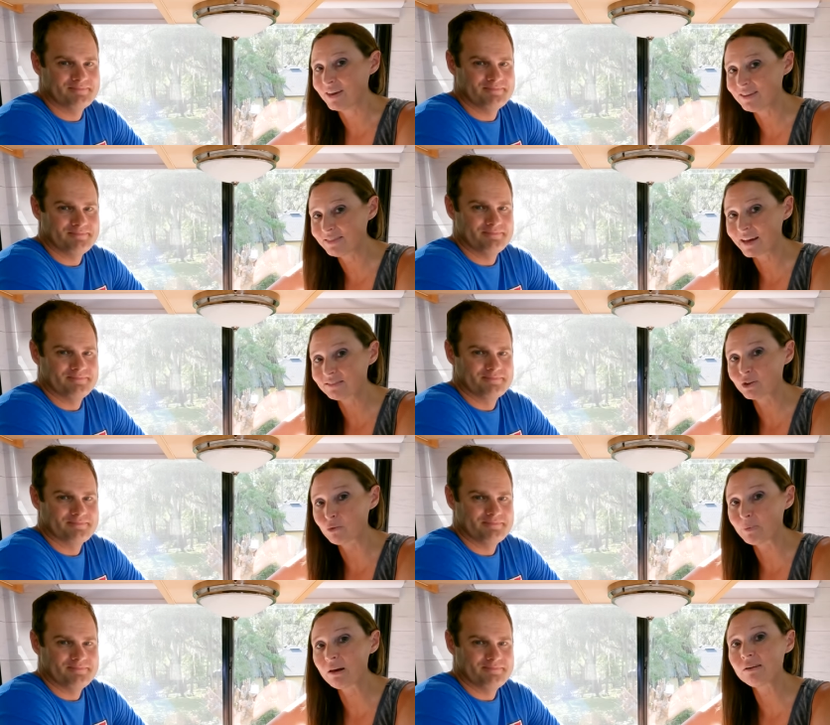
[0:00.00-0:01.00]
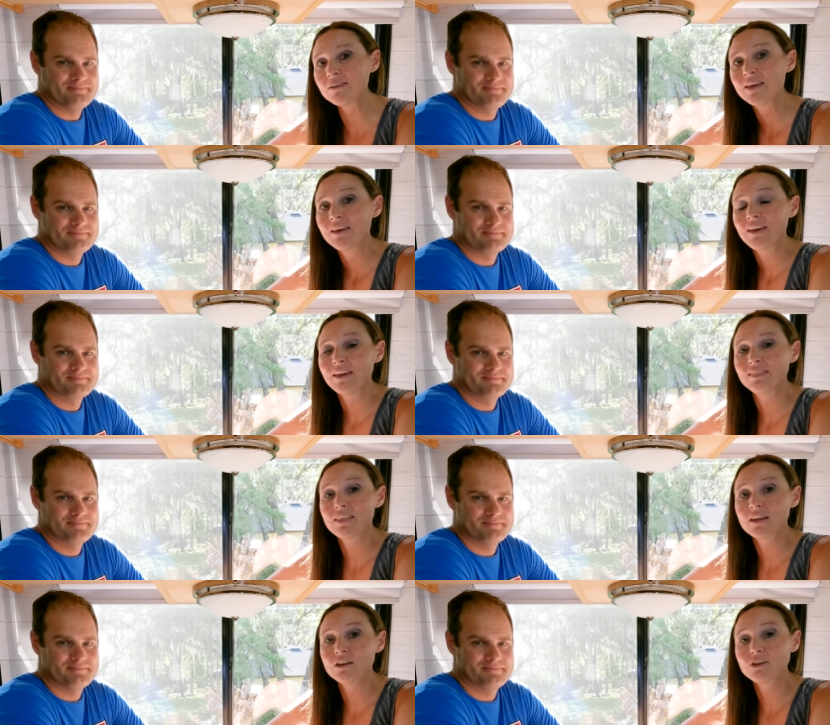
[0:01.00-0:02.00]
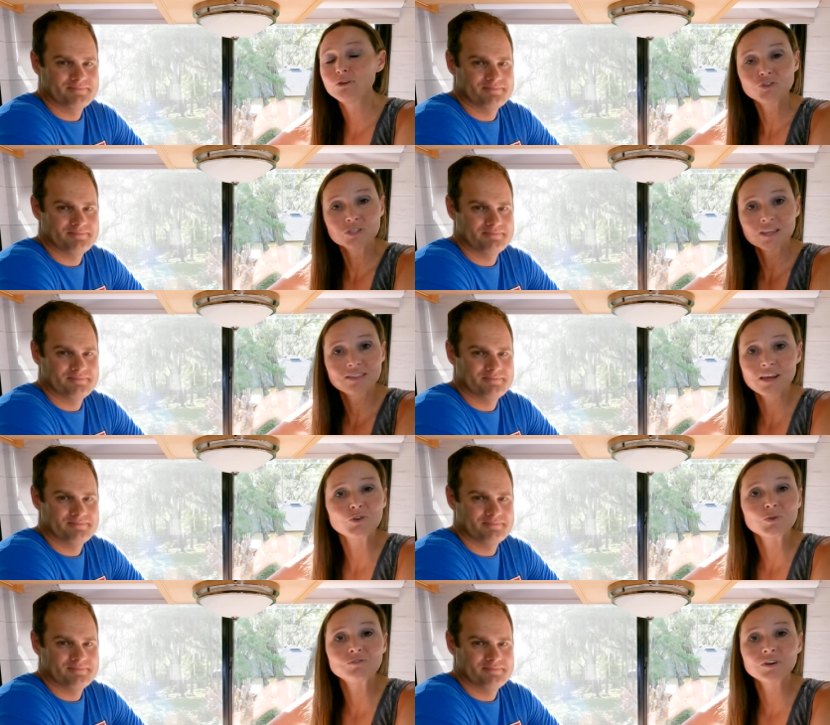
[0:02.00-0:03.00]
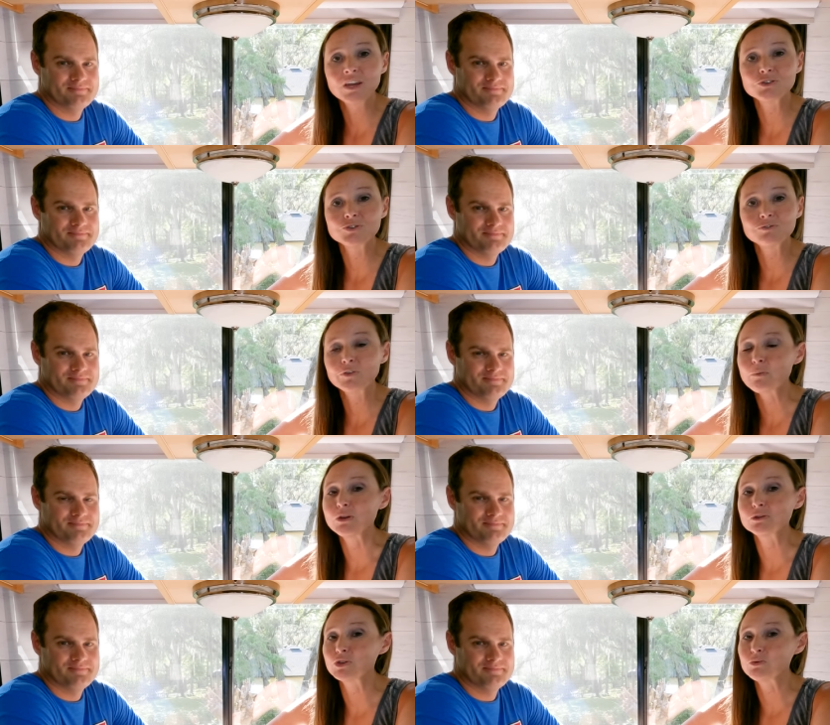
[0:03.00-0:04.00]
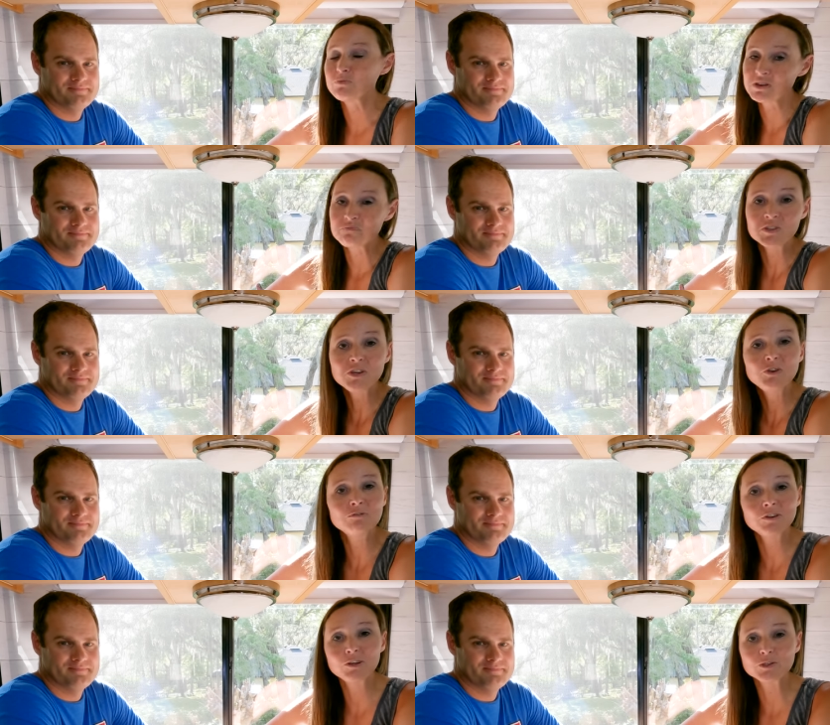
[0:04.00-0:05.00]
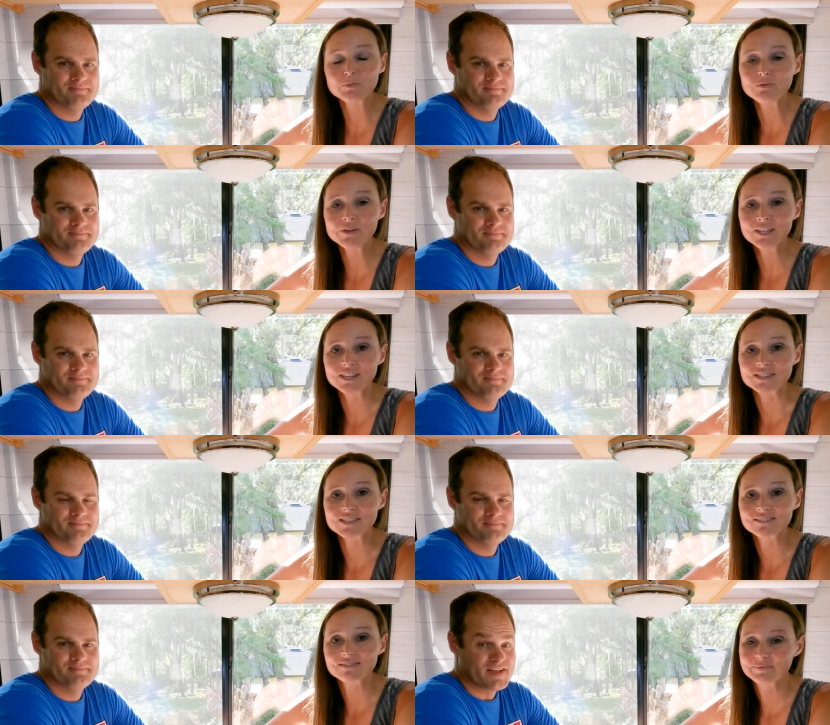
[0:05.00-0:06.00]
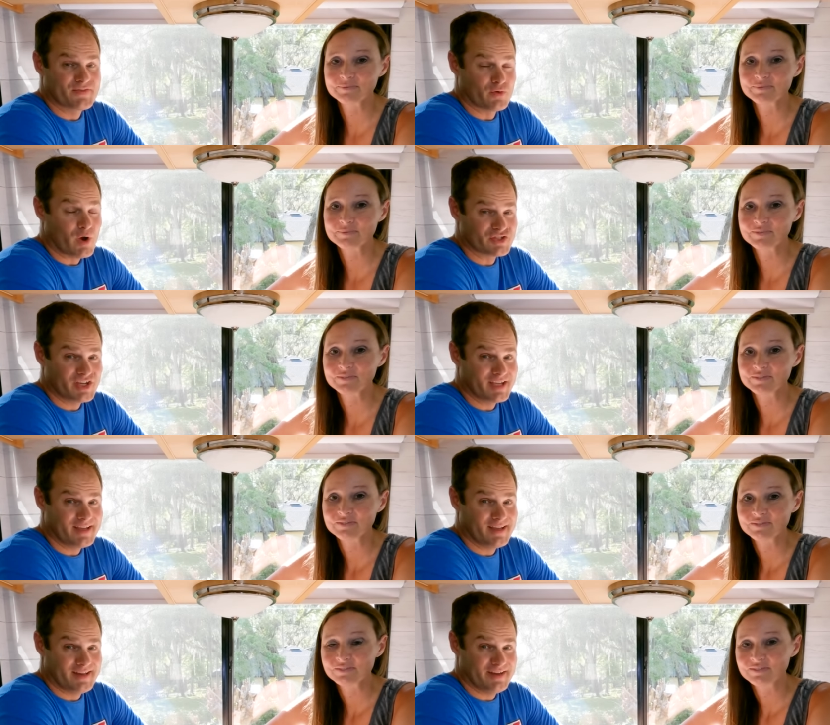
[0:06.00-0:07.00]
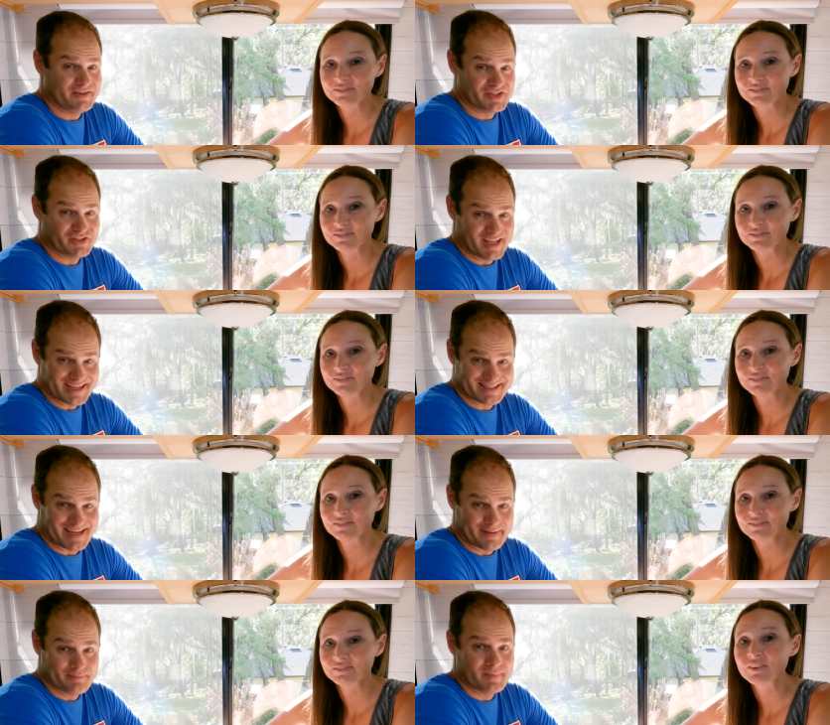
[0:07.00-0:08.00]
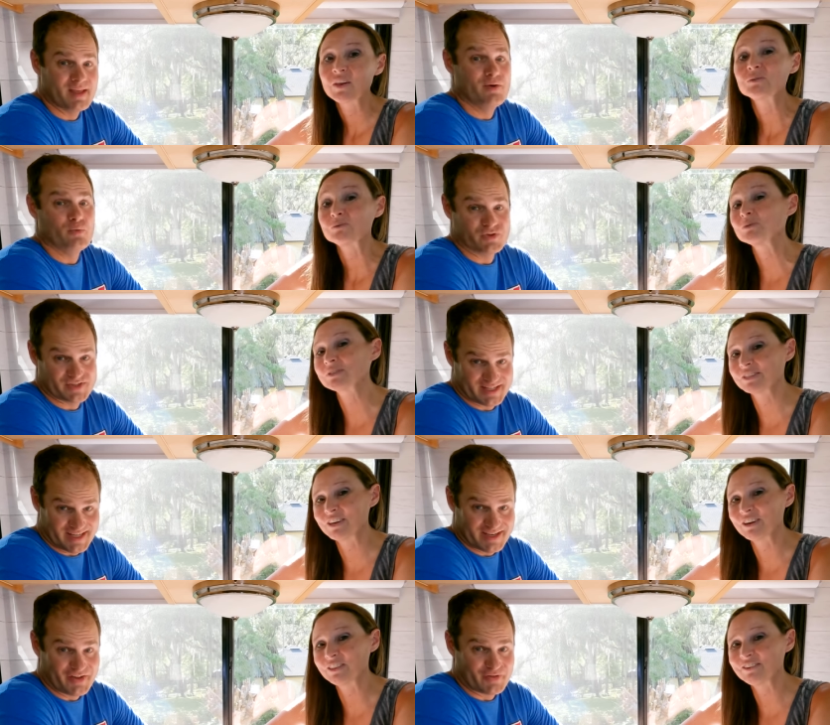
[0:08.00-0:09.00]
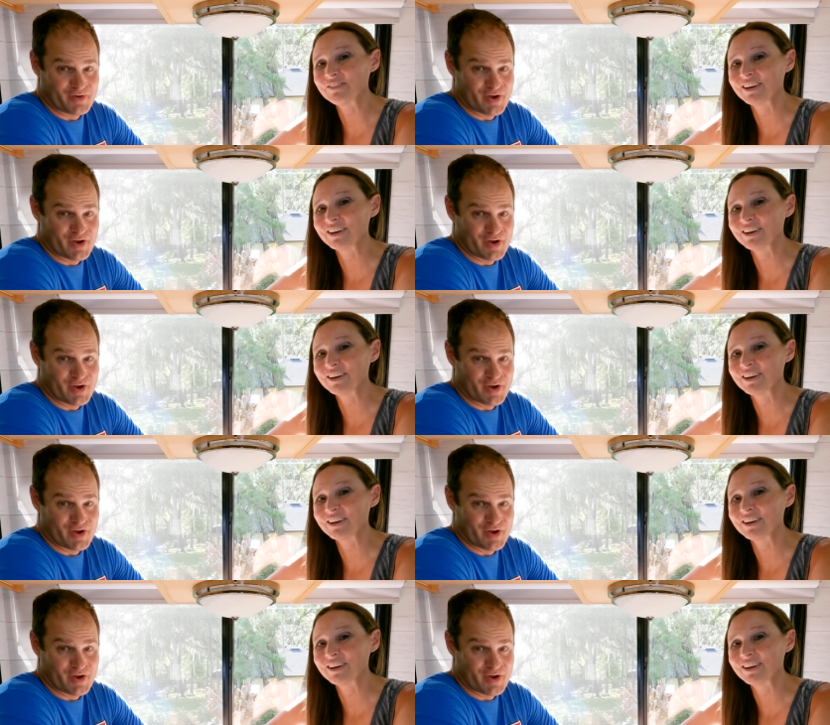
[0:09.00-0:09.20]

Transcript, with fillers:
Speaker 1: hit that little bell and then you just get that notification from YouTube that a new video's been released.
Speaker 2: Thanks for watching and until next time, we'll, we'll see, you on, on the